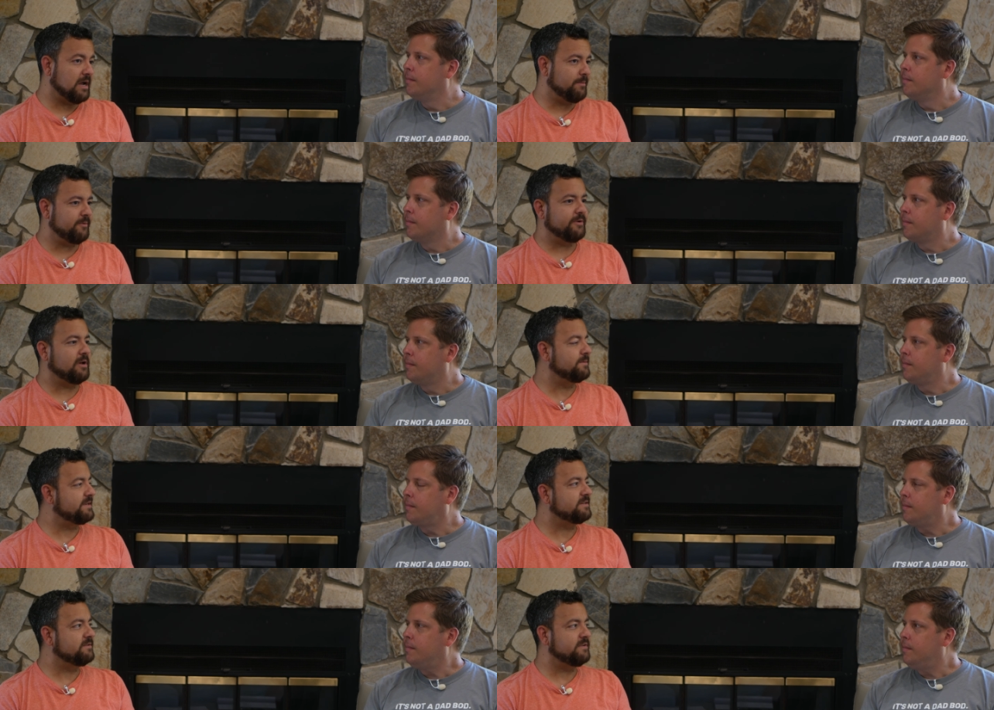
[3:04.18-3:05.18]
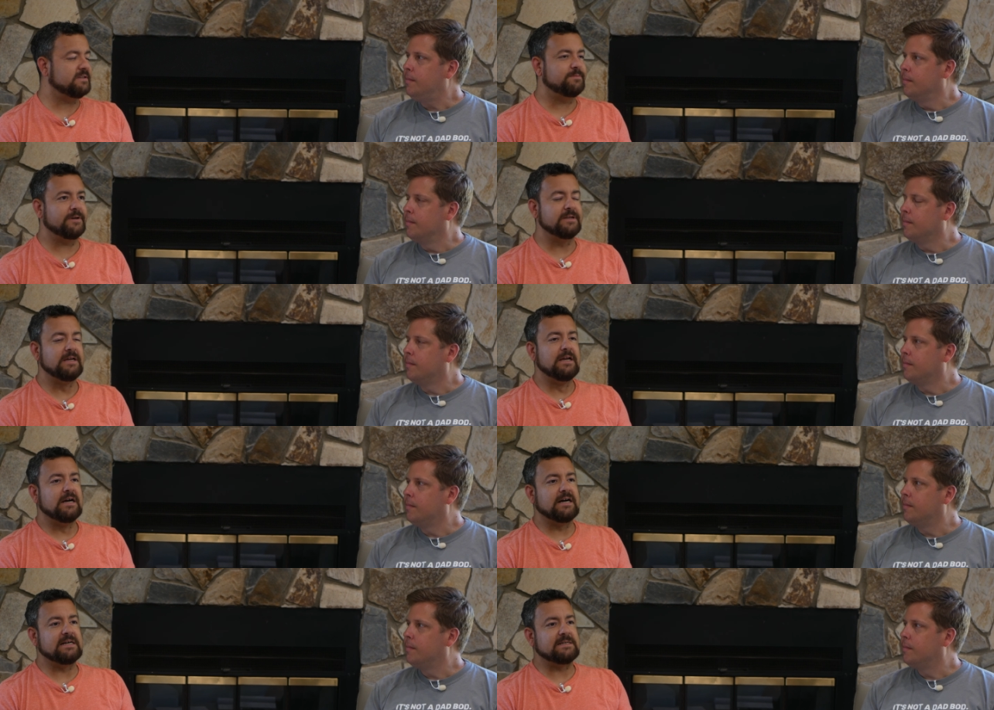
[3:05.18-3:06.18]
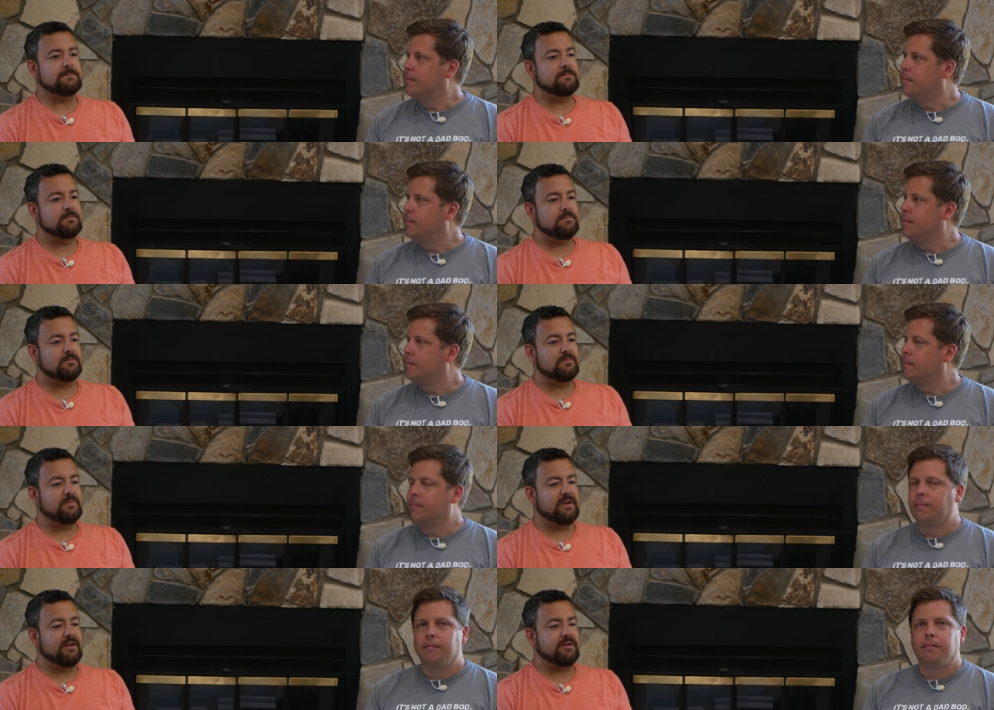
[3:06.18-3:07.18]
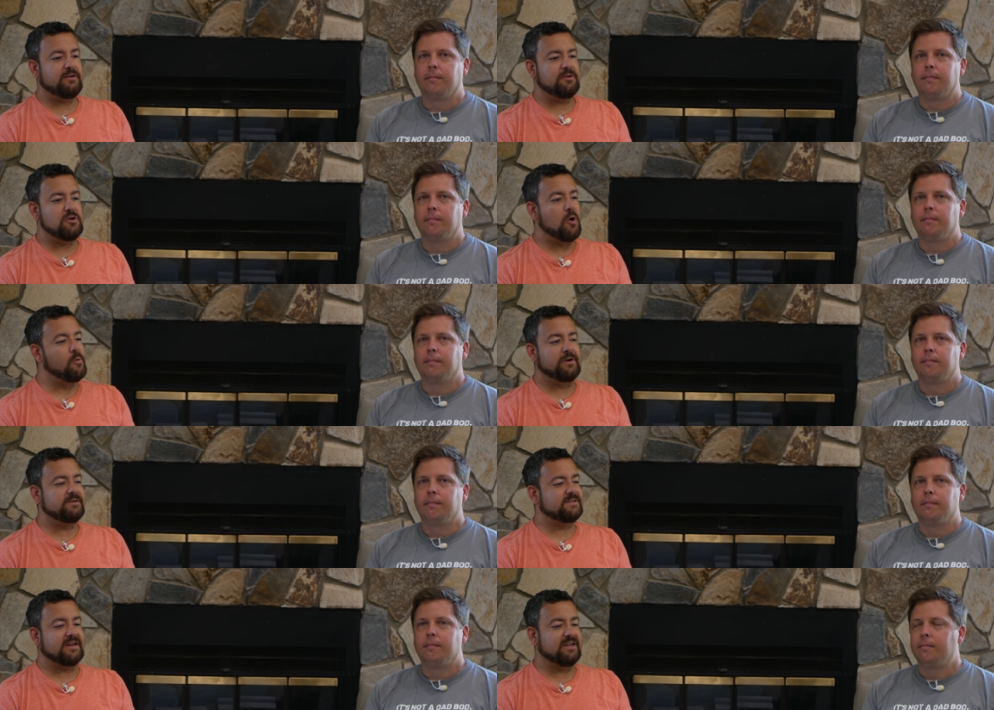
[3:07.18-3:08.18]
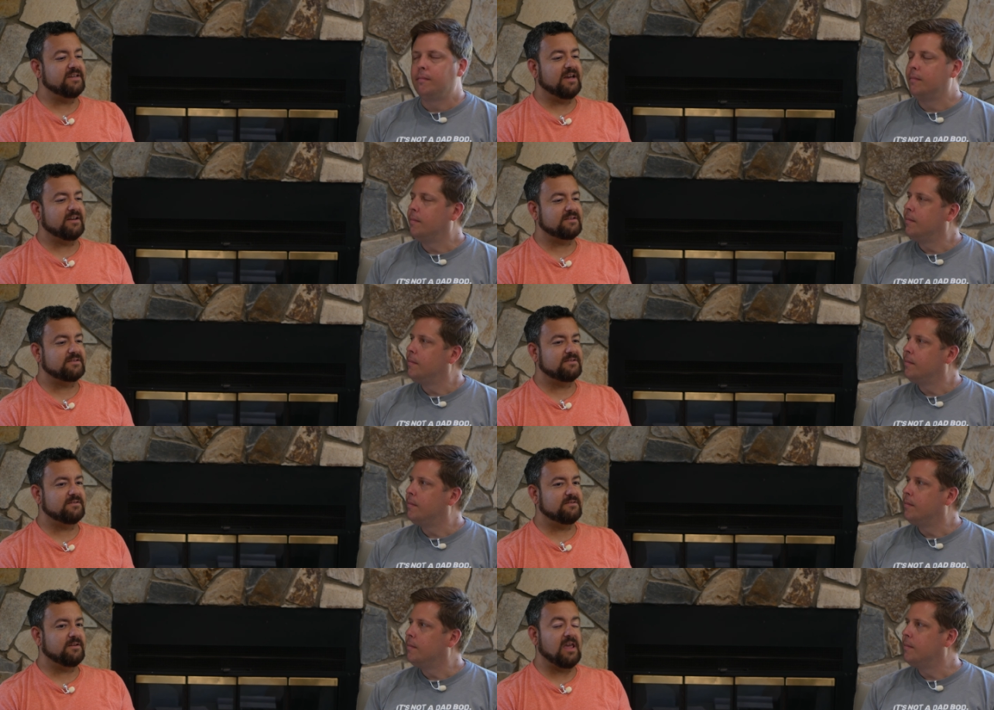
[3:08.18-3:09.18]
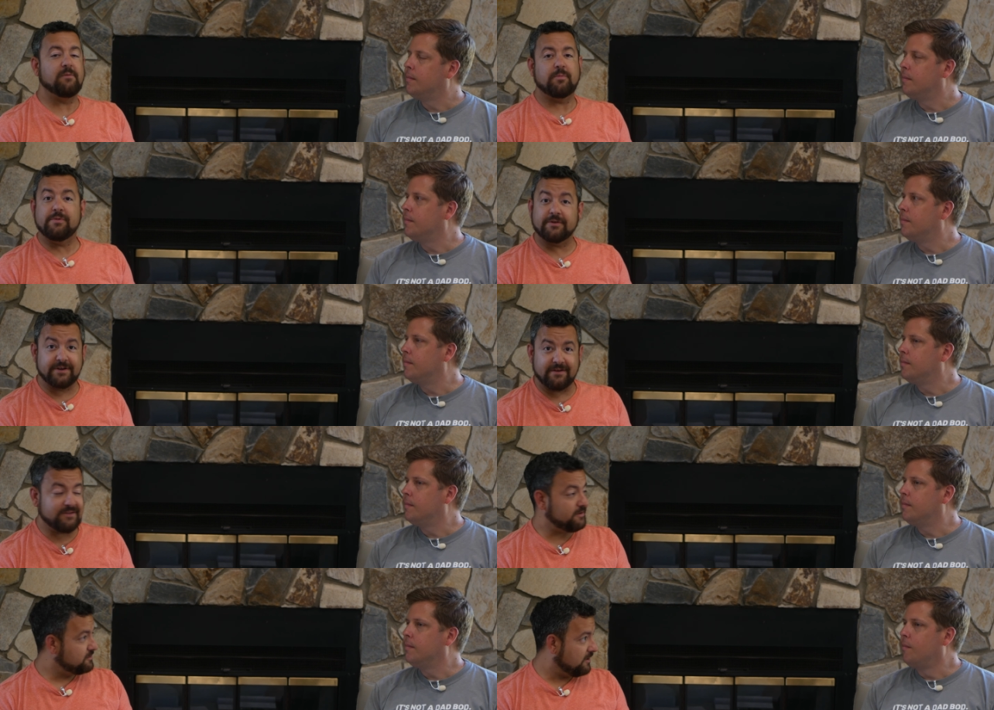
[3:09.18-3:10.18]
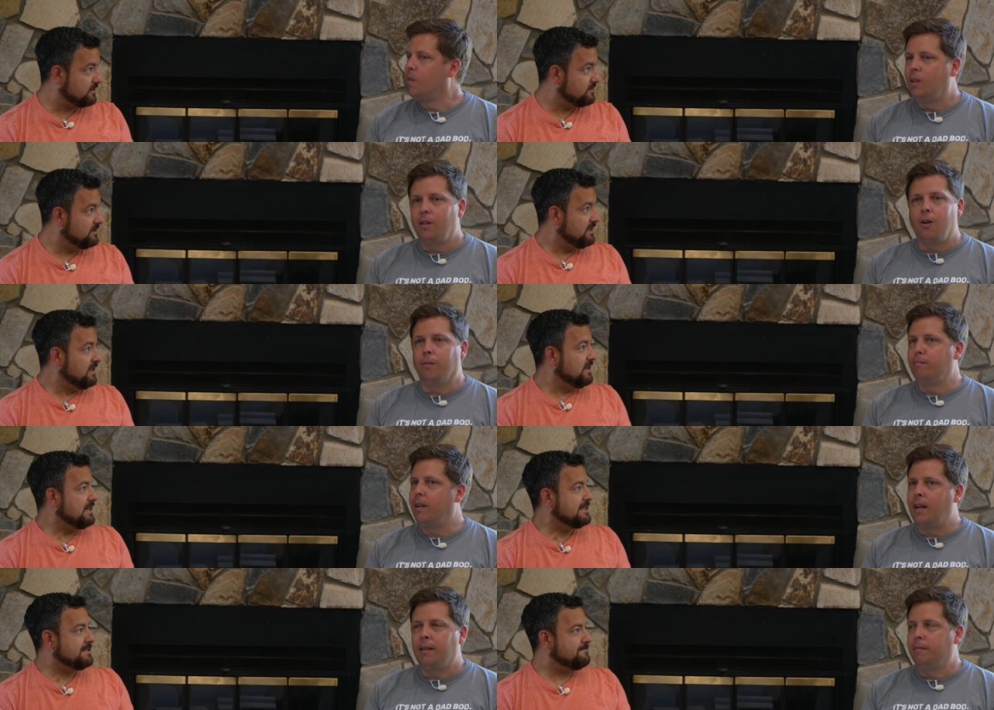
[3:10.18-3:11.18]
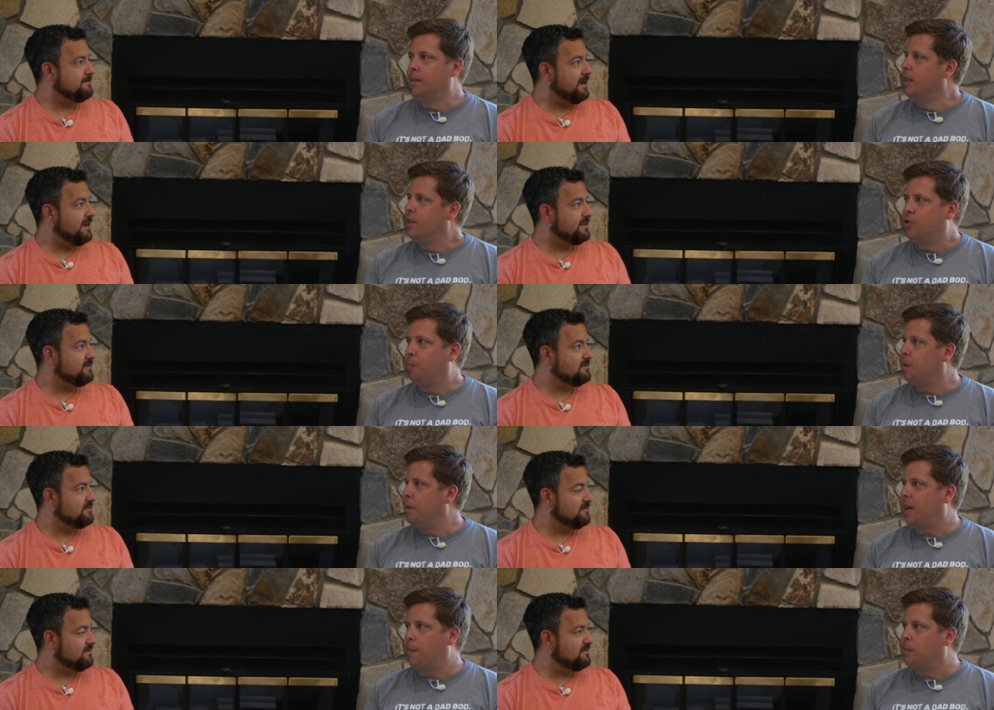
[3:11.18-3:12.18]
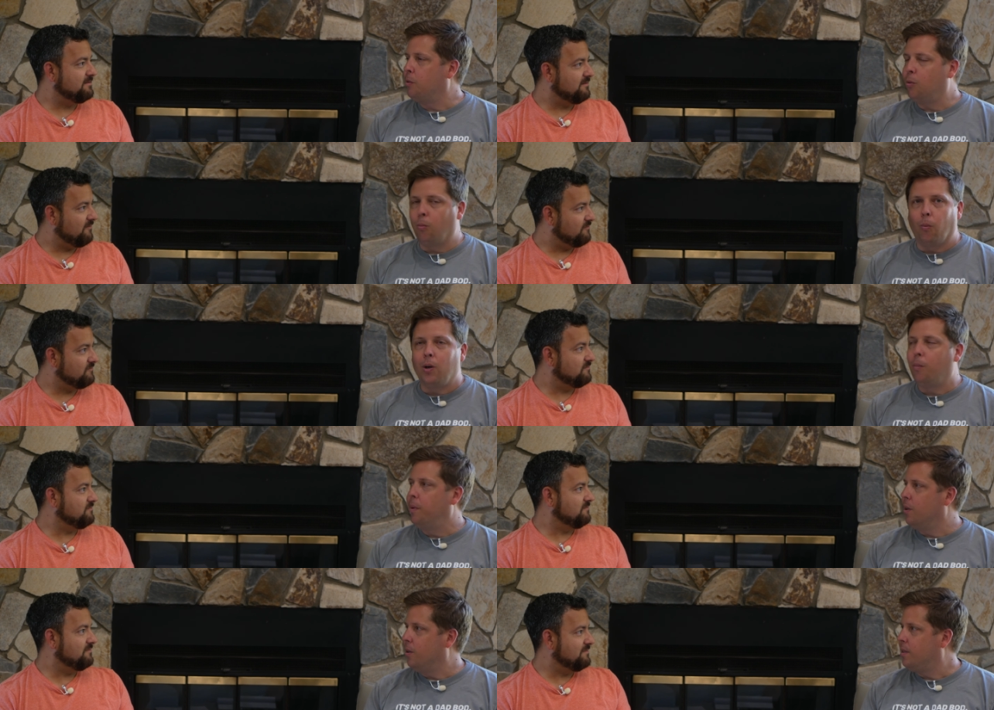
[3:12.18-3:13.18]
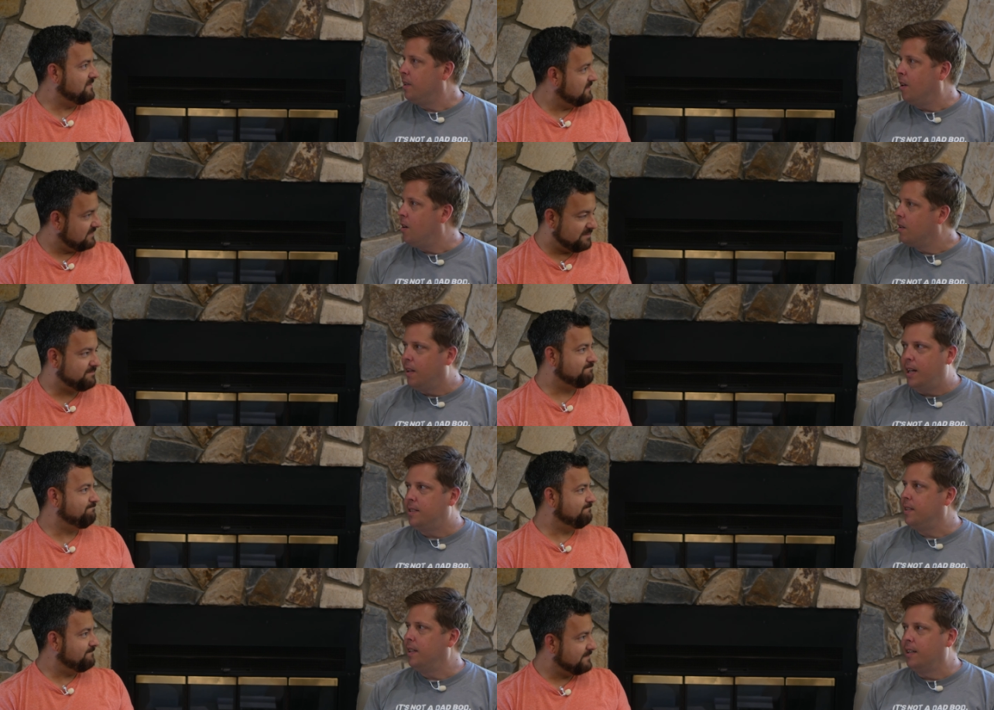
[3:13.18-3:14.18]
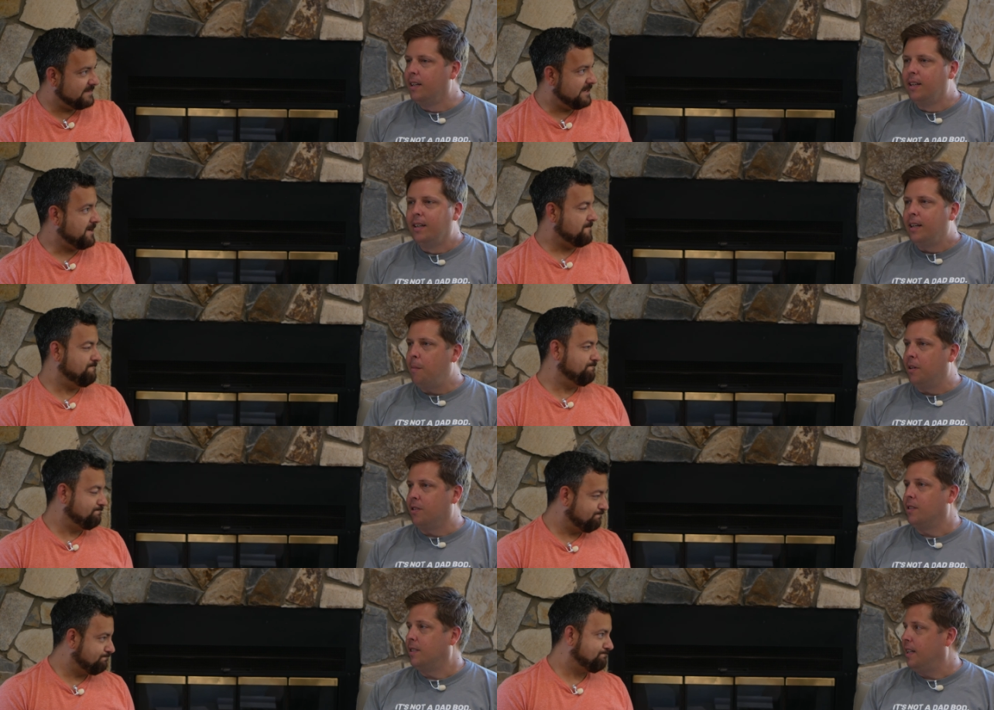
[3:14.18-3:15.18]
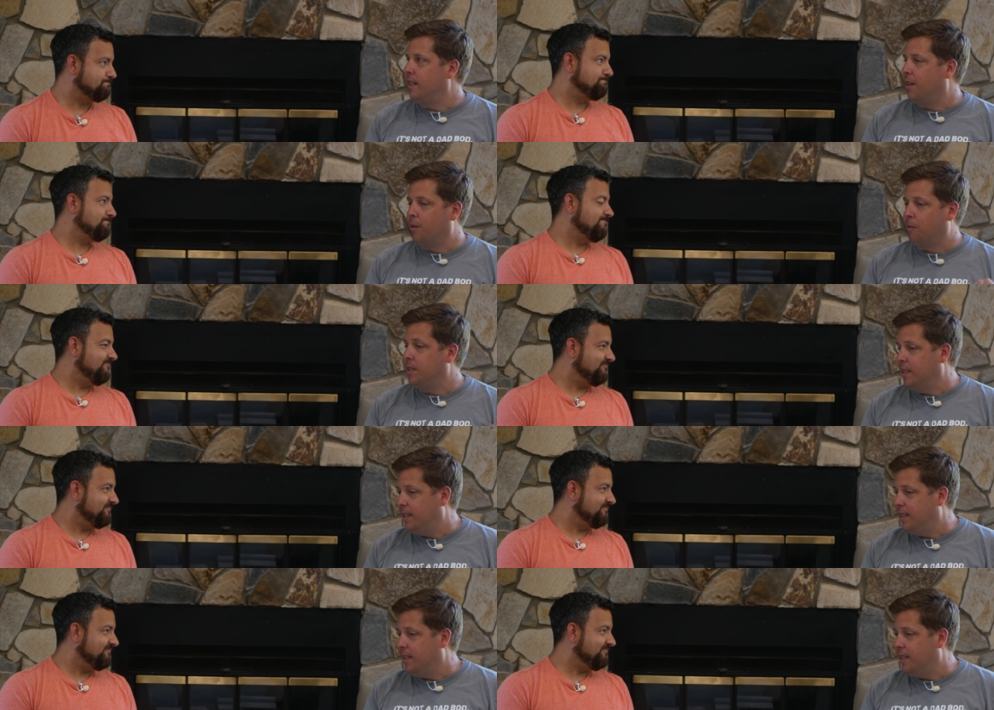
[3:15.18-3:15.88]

Speaker 1: dominant when it comes to SUVs, mm-hmm. but um, no one second guessed the capability of that
Speaker 2: truck. No, uh, um, and supremely capable, well built, long lasting. Yeah, I mean, as long as it stayed out of the rusty